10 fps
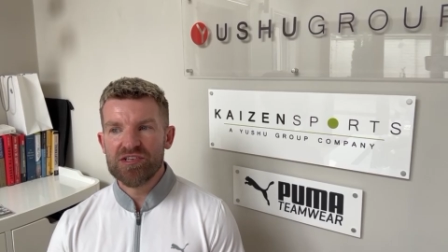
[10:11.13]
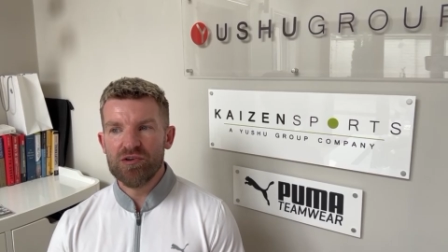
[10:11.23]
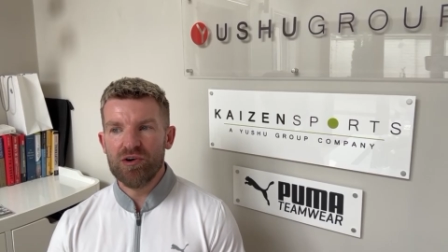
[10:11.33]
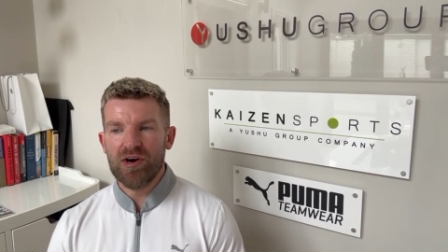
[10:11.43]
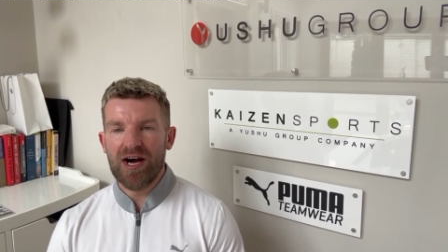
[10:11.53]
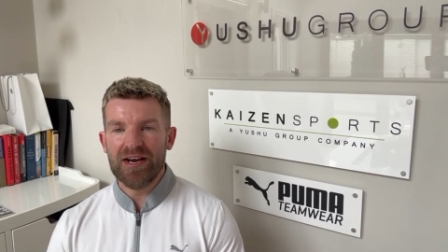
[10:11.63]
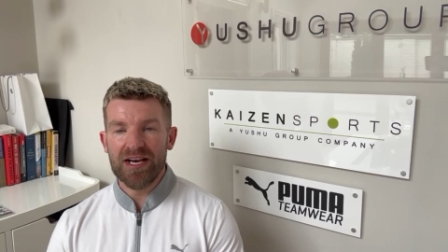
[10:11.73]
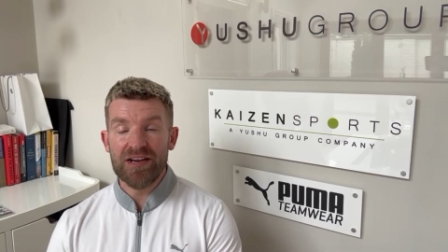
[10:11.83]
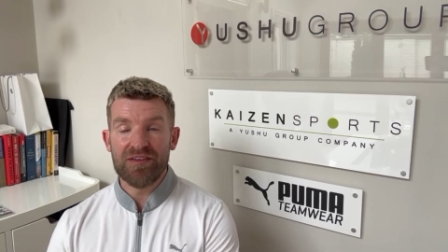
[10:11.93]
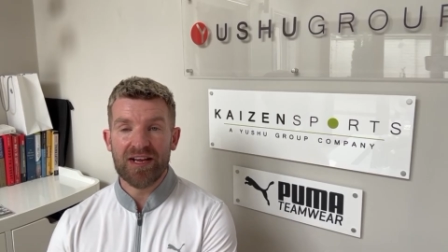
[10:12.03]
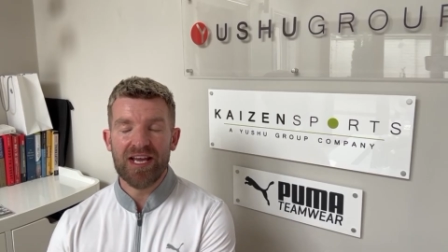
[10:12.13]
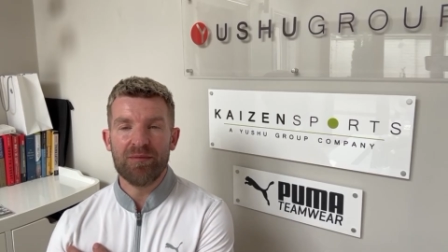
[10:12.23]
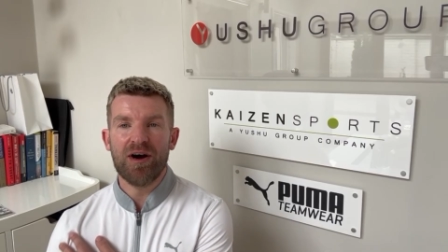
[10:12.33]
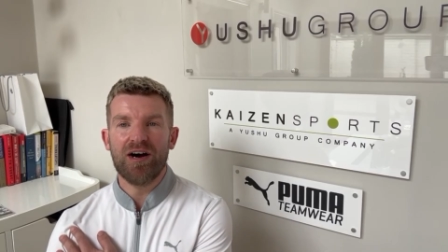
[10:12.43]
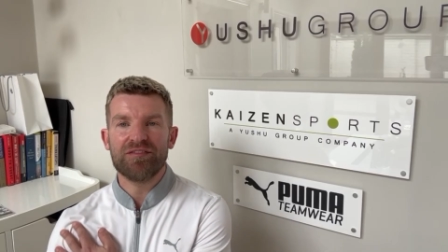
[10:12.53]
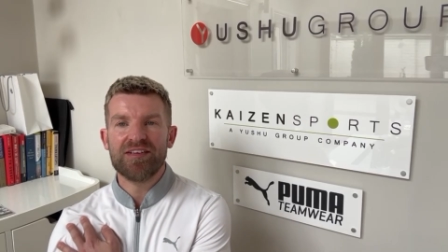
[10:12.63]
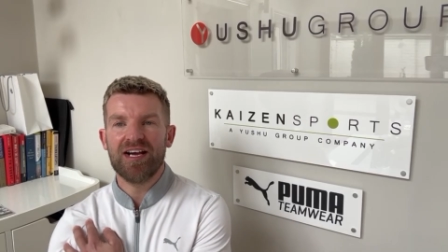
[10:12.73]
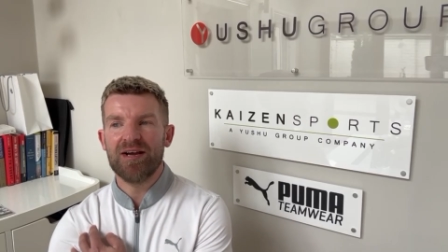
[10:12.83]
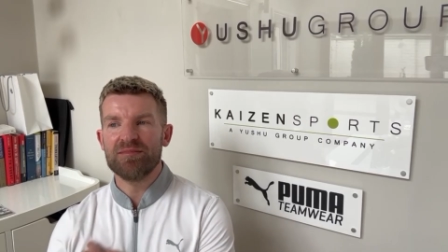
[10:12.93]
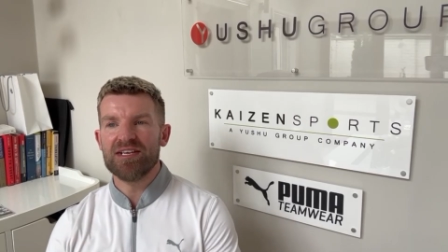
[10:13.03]
So I had to leave that game half
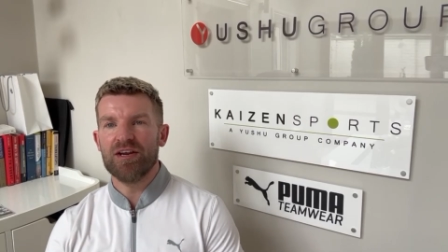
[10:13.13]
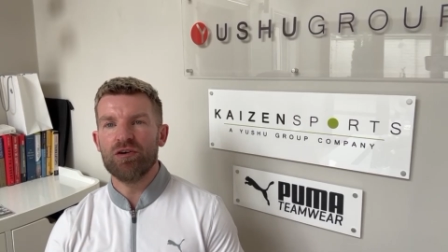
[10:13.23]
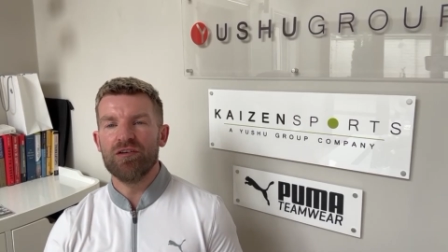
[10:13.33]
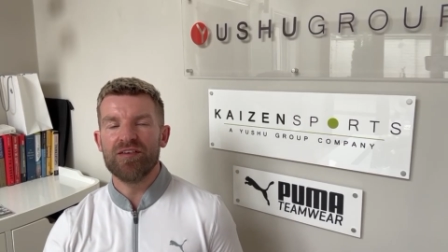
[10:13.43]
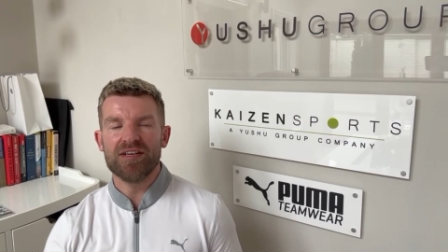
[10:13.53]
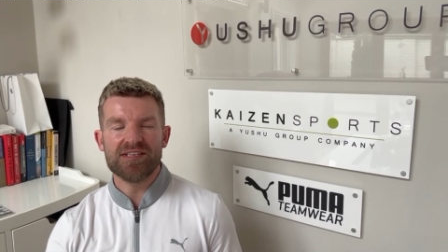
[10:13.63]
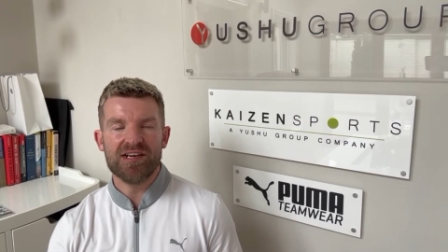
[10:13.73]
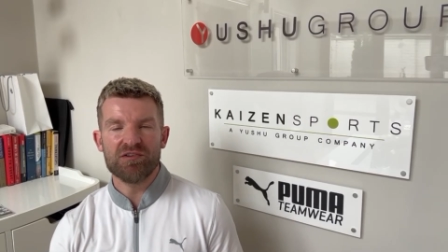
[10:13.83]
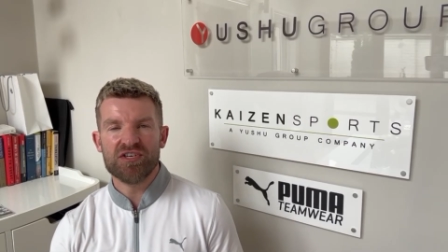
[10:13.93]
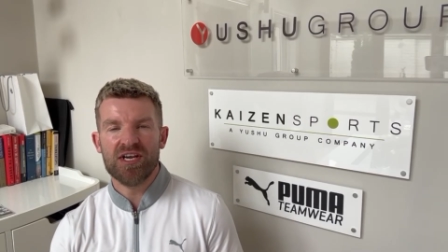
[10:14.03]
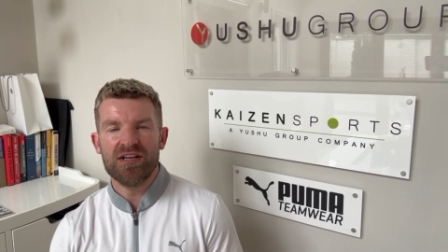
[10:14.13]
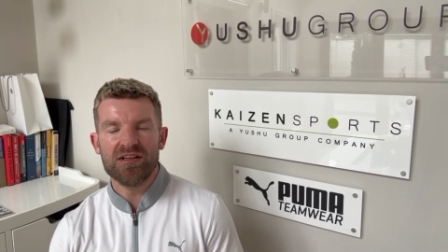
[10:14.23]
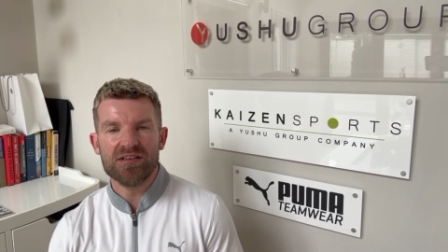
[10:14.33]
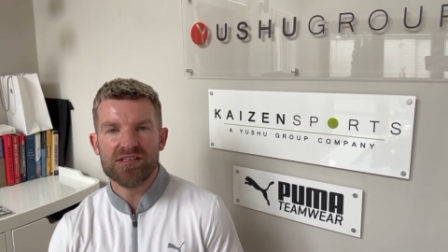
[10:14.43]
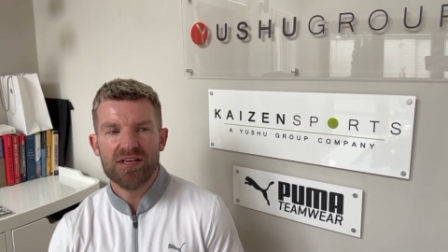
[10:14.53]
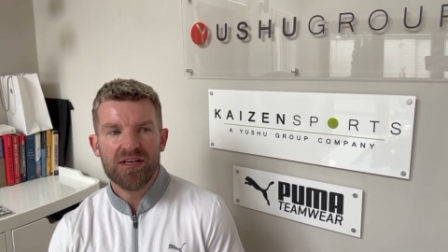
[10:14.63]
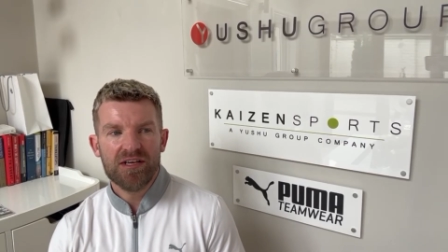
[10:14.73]
time to get over to South Shields